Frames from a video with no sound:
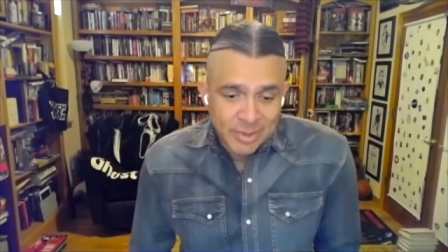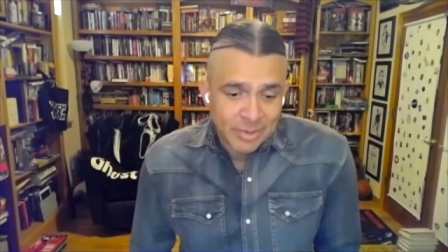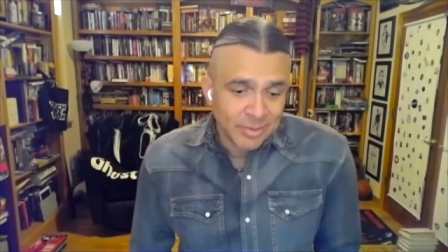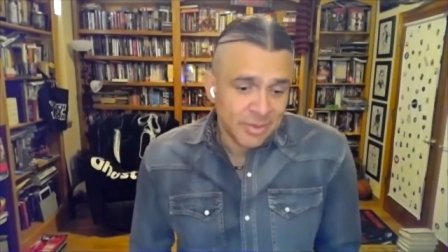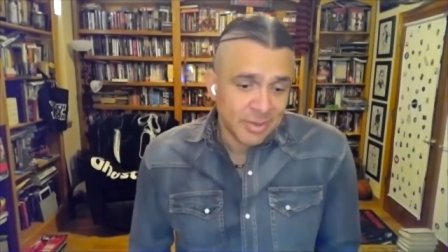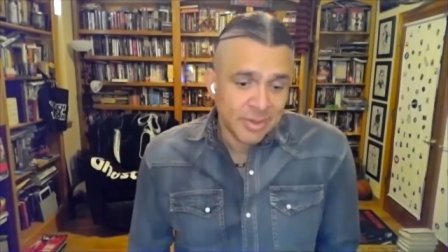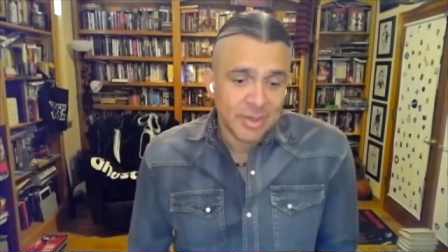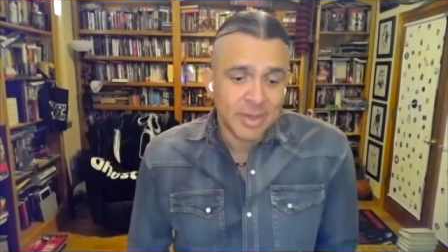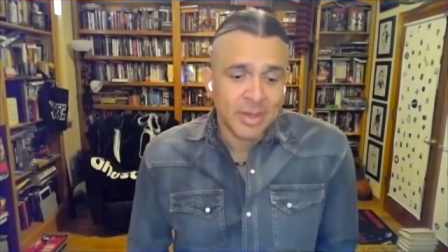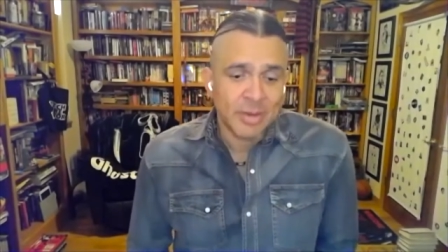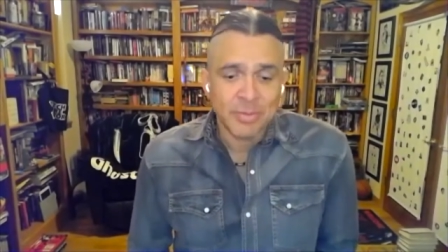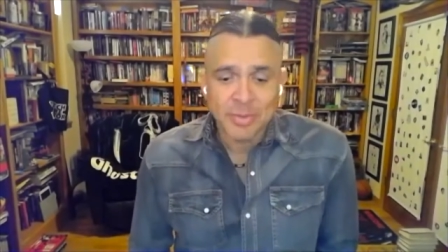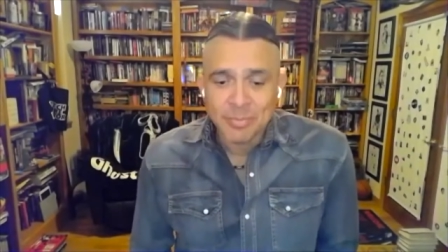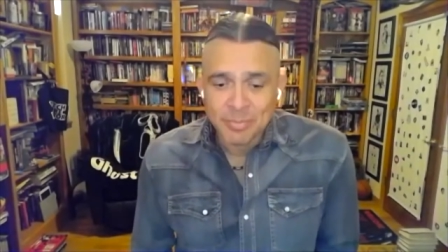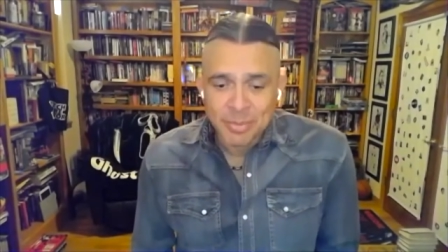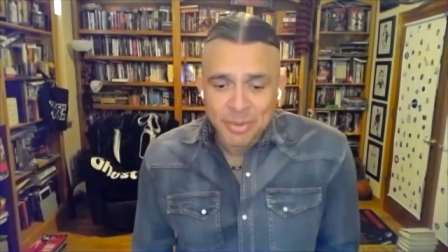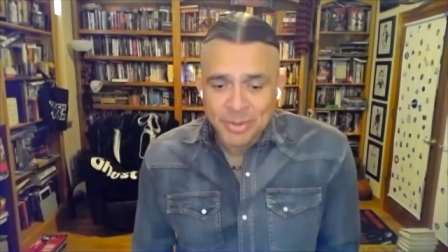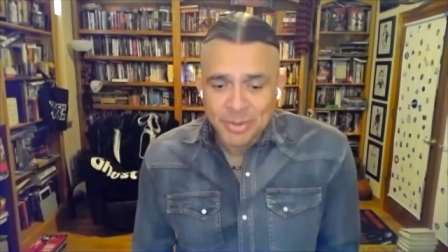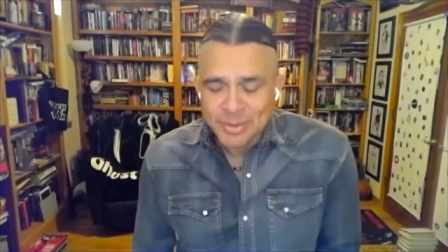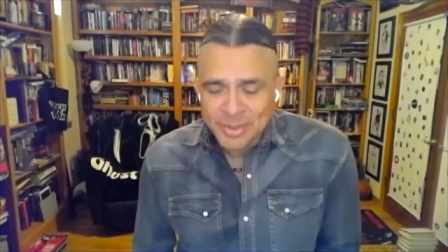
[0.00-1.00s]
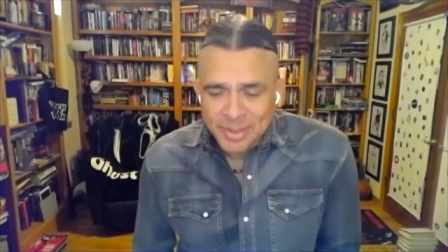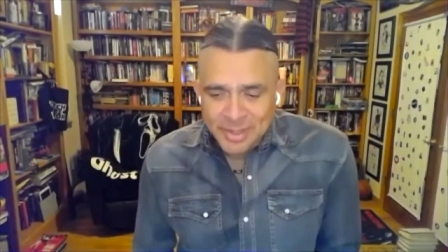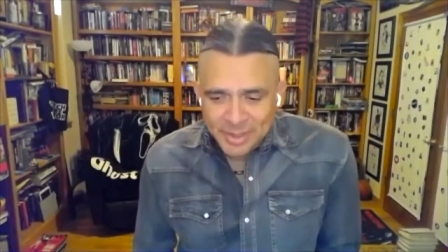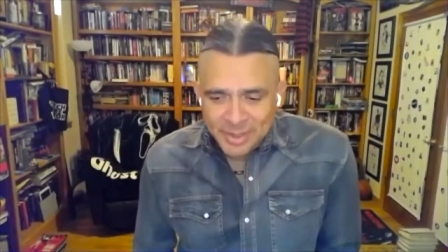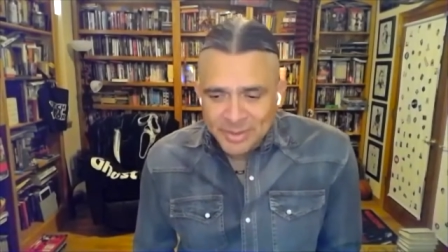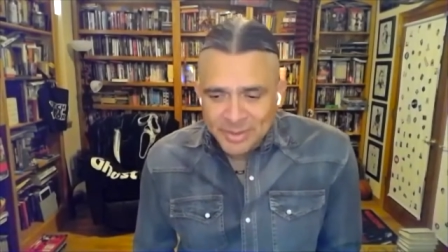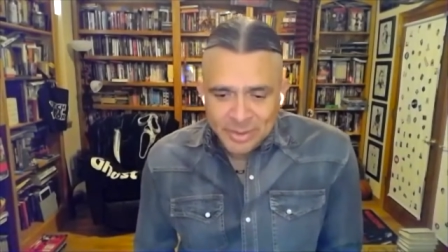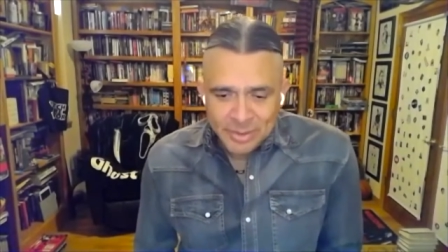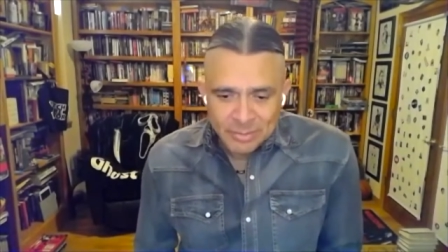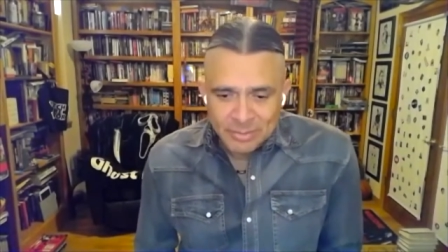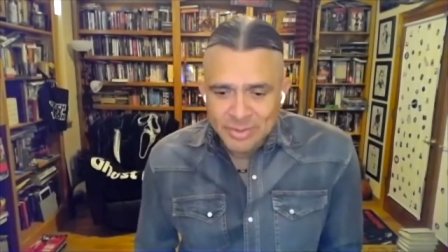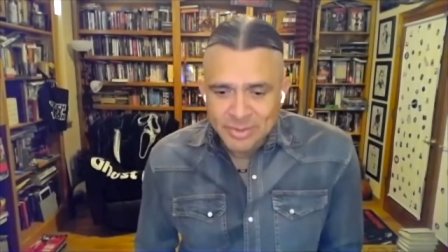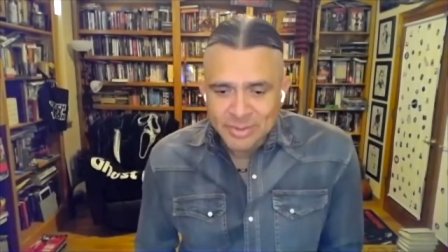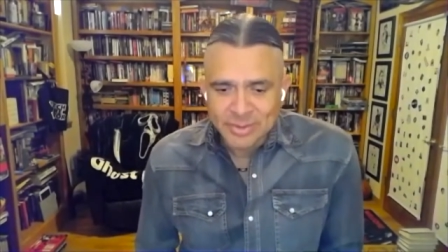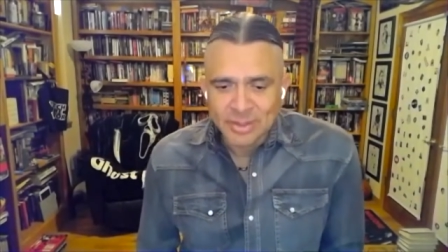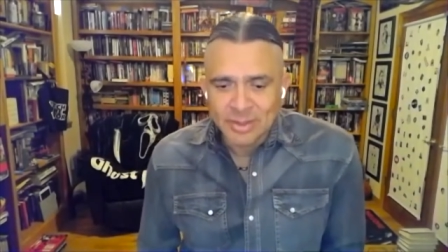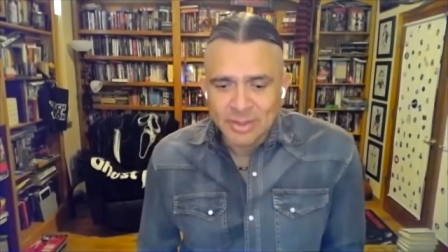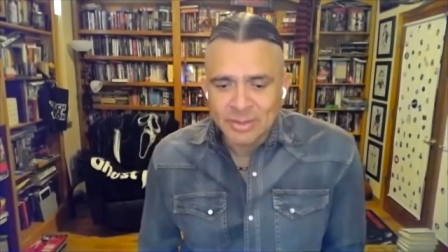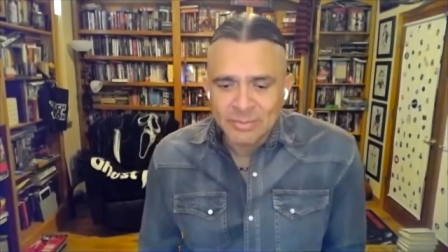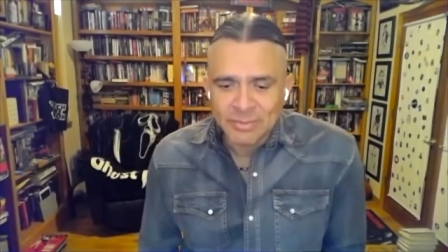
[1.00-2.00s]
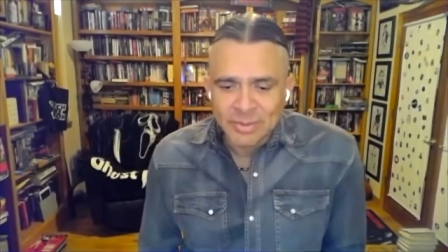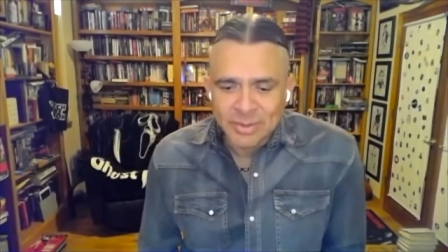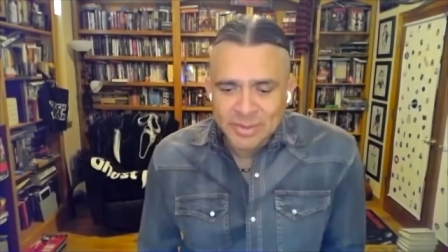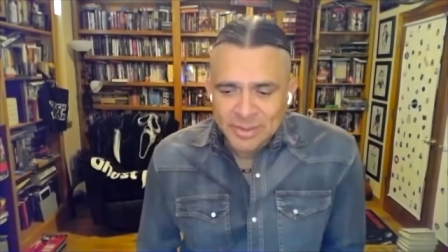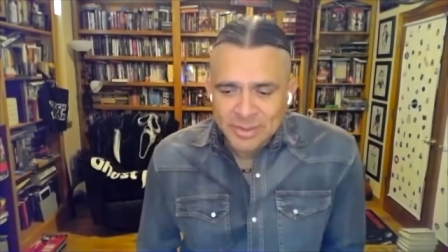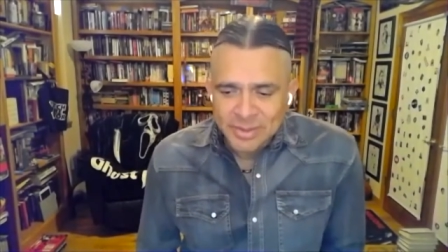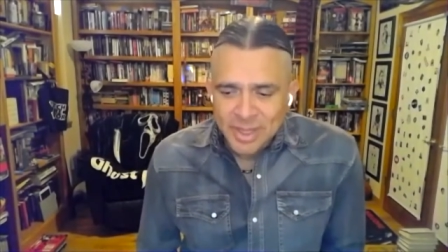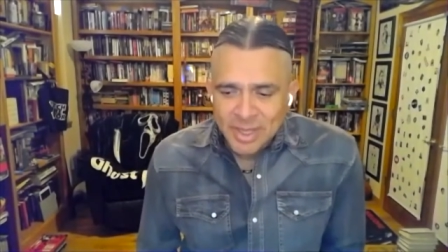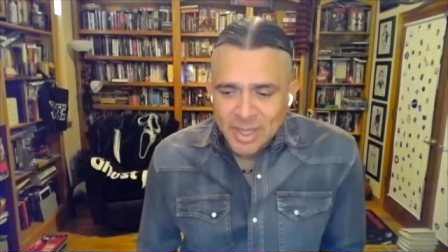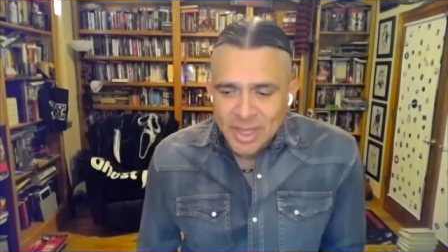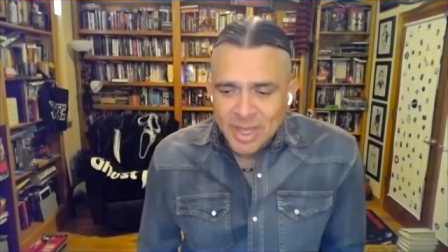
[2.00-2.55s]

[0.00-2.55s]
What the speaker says: common person out there, which is all of us,